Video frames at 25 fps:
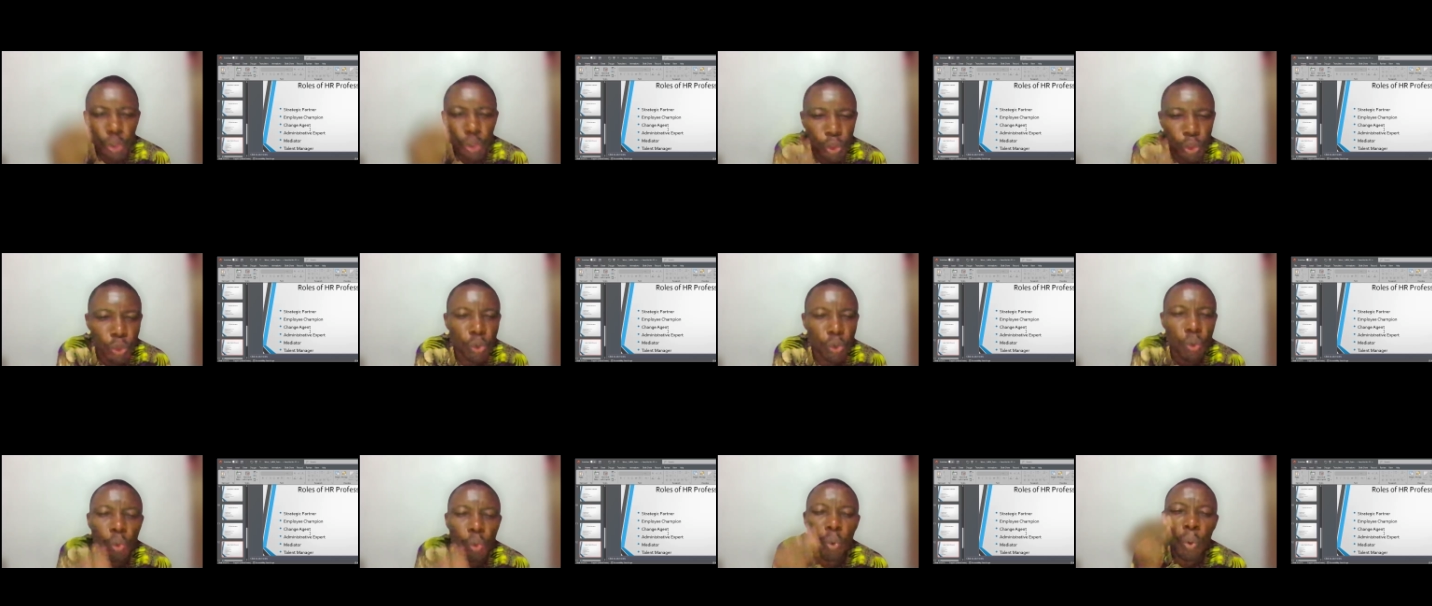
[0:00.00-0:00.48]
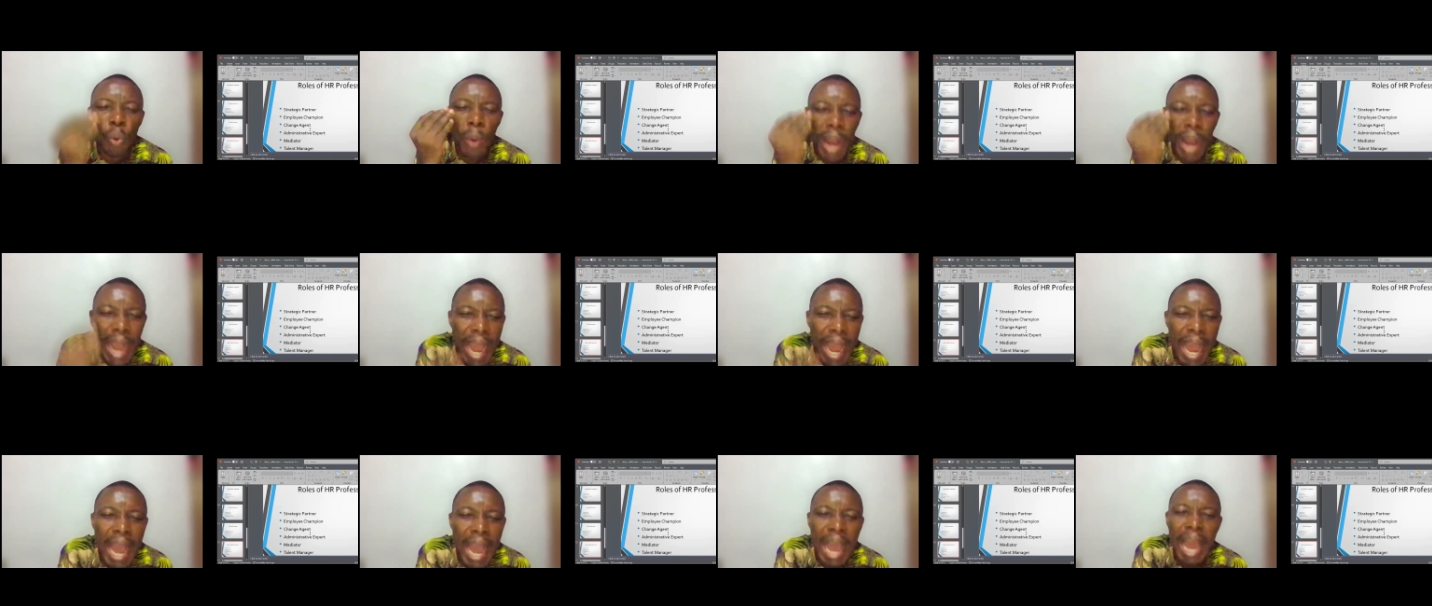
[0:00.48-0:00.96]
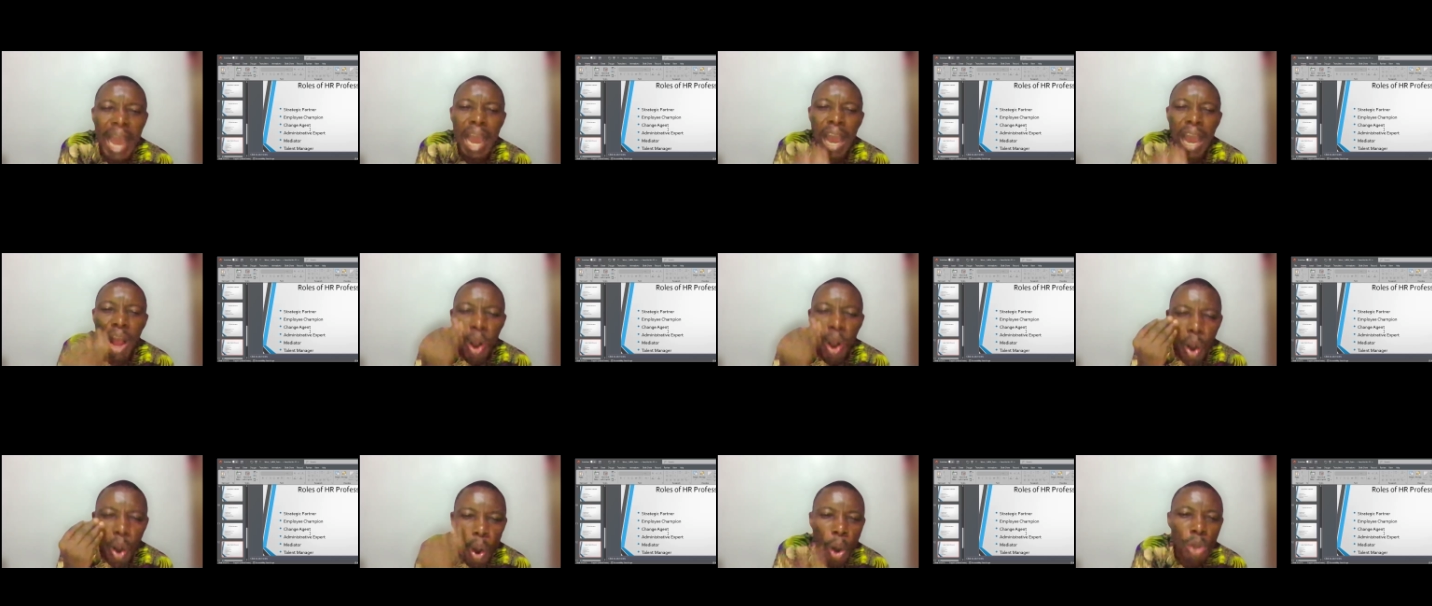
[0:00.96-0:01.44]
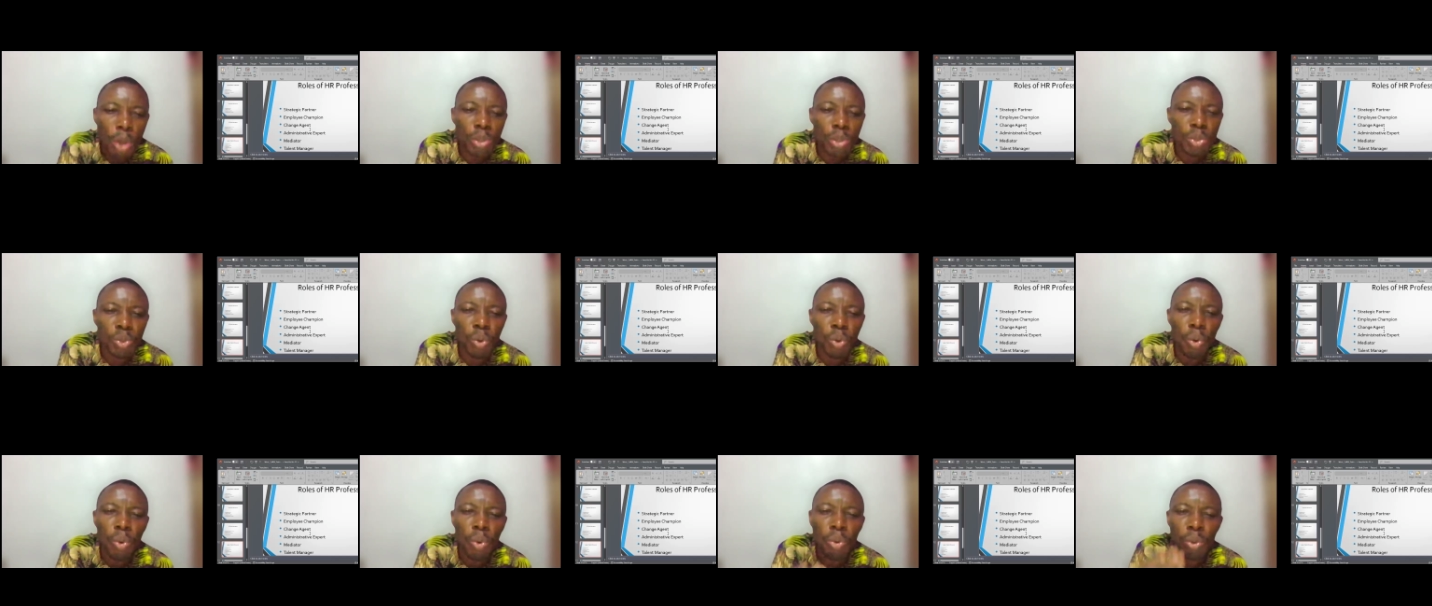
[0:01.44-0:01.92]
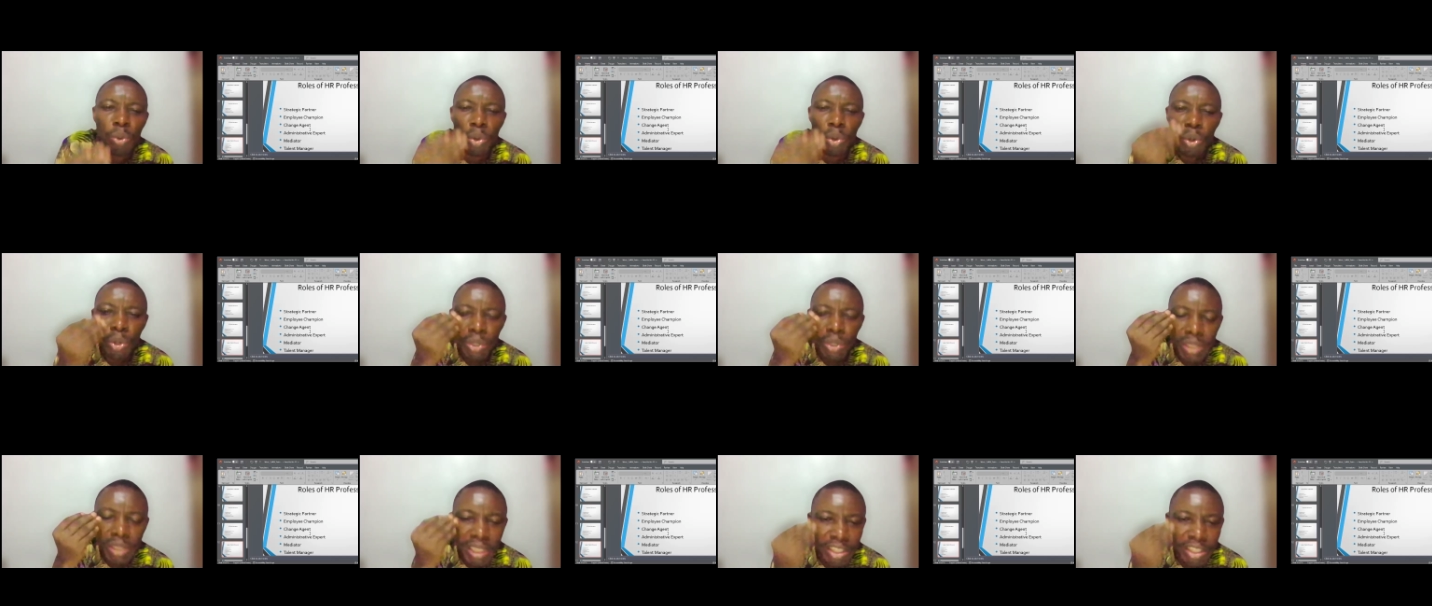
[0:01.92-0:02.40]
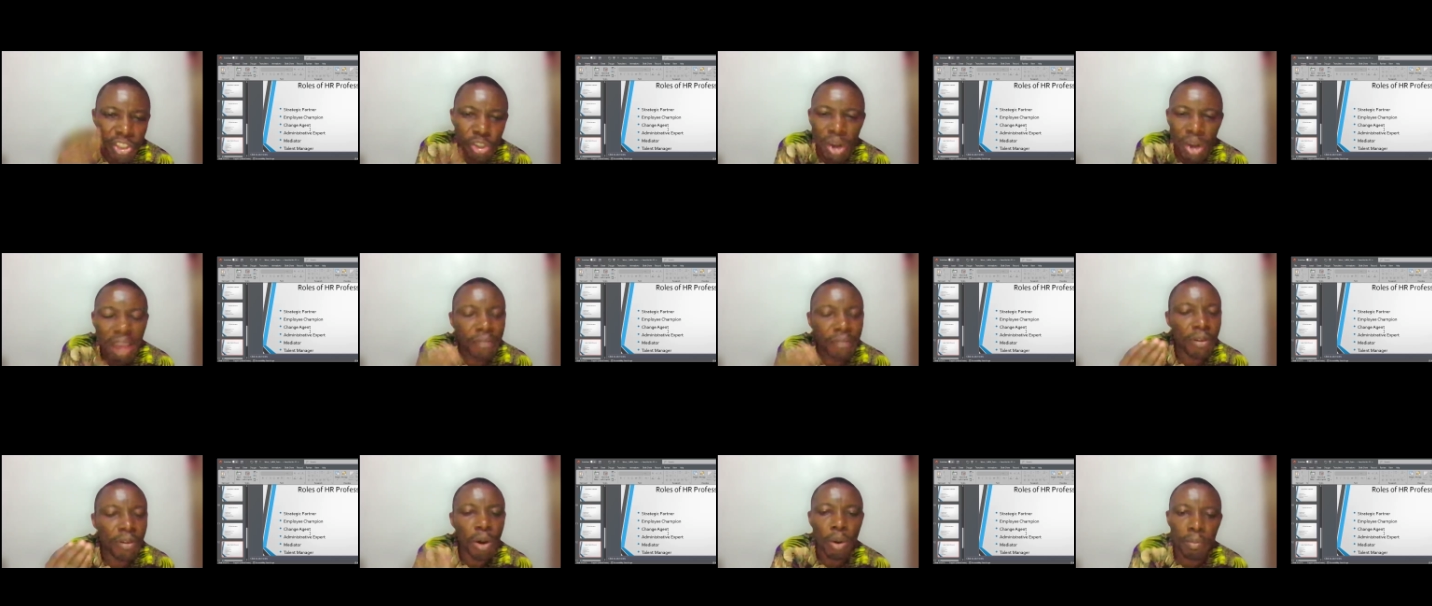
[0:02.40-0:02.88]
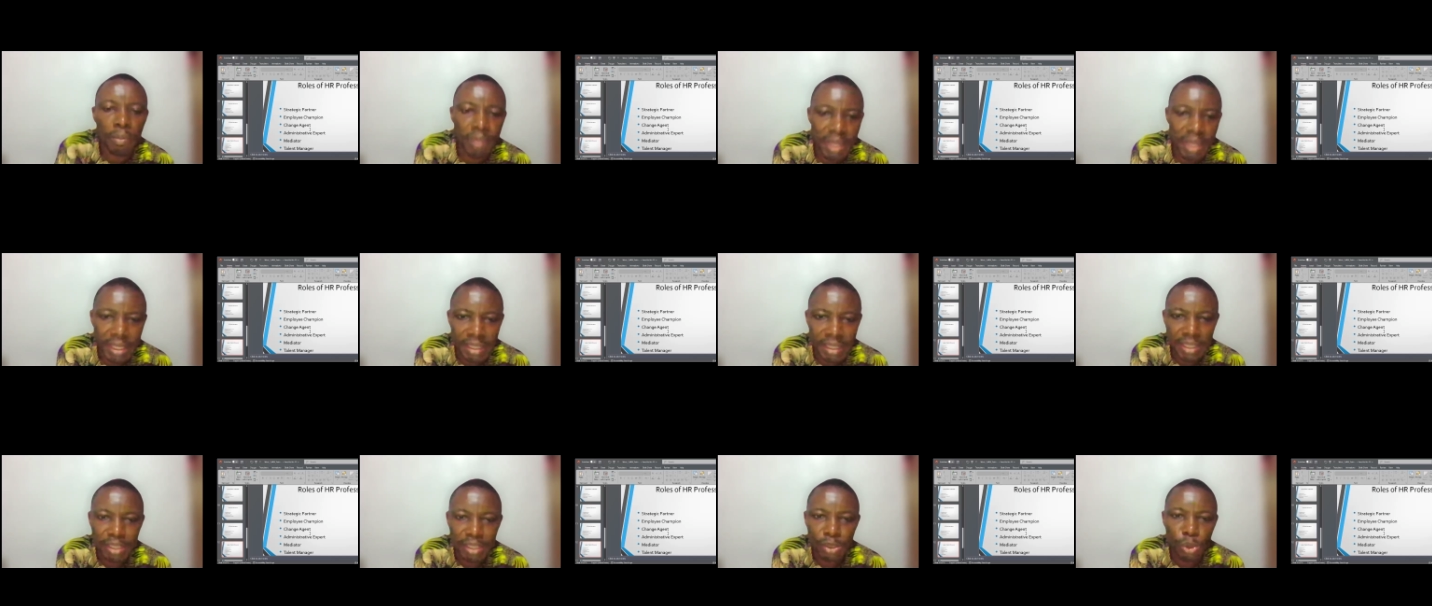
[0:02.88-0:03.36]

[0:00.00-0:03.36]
you are also the driver of this.